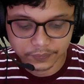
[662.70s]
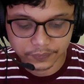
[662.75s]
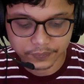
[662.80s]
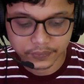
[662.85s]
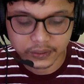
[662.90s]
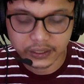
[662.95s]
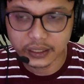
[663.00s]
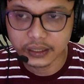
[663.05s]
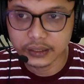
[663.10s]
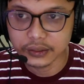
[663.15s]

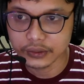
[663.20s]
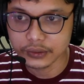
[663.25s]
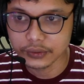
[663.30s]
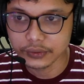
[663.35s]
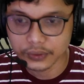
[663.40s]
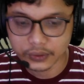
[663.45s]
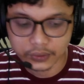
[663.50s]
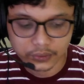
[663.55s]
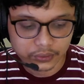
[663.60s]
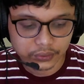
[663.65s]

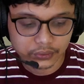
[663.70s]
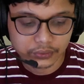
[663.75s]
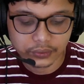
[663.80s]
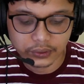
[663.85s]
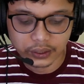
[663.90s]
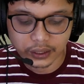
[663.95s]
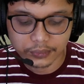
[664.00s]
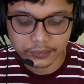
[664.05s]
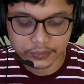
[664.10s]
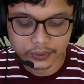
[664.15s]
value to
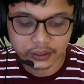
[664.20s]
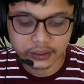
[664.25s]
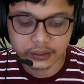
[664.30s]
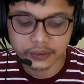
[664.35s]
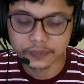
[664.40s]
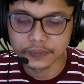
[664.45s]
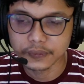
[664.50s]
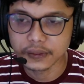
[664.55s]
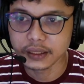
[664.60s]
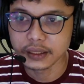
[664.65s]
update the
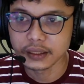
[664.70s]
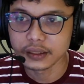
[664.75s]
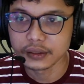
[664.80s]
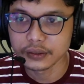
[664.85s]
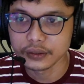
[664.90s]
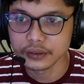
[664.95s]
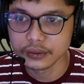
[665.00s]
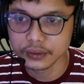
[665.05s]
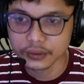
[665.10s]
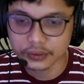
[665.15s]

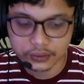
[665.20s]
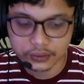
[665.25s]
value